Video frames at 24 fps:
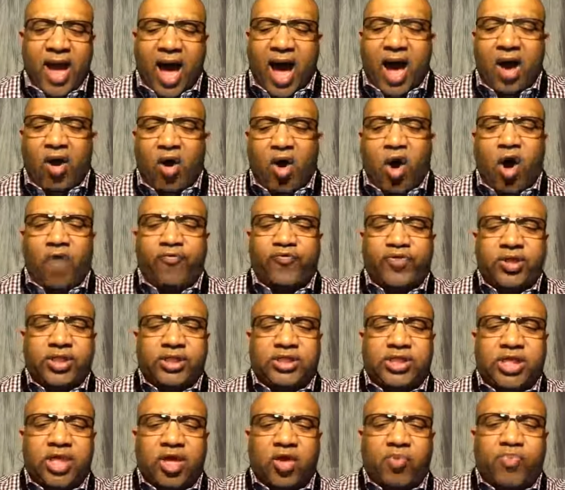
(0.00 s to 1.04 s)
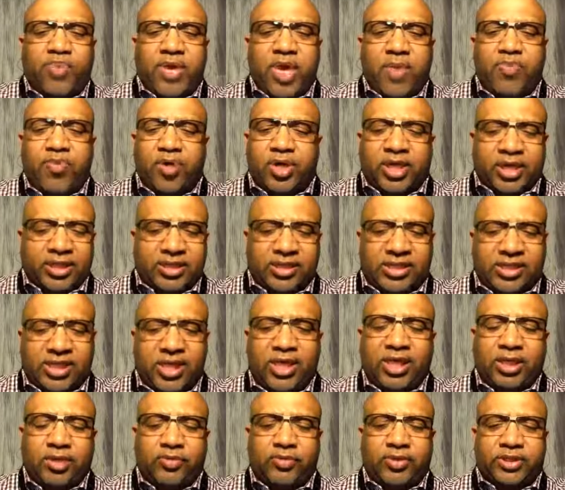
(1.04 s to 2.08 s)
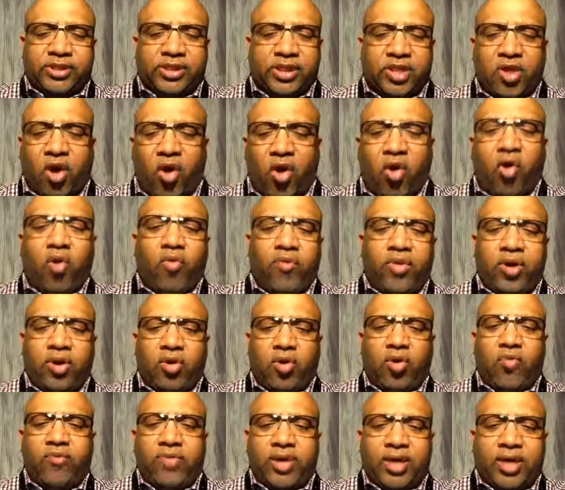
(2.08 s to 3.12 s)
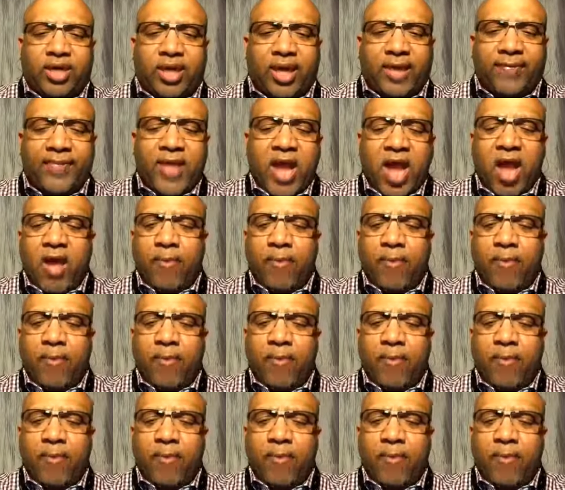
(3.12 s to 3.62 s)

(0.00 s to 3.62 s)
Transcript: I often tell people continuously over and over again